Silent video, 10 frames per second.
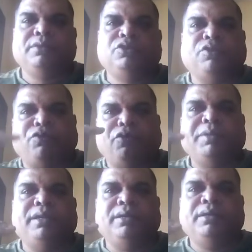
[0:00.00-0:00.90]
So for
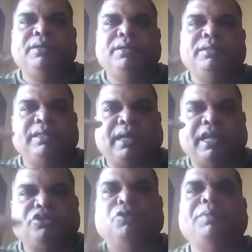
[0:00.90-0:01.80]
me, the
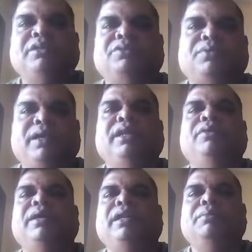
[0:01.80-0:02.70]
SOPs
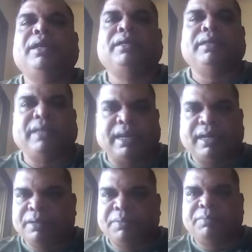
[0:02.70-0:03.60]
really matter. And
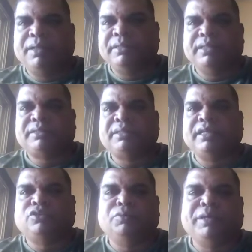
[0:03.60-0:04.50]
let me bring this
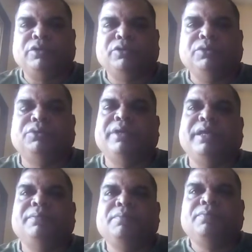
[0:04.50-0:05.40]
SOP to you today.
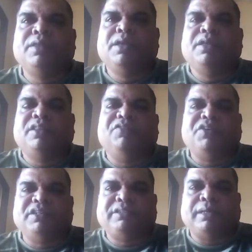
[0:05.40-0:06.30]
The
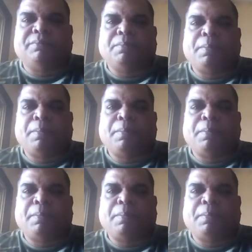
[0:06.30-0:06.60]
first step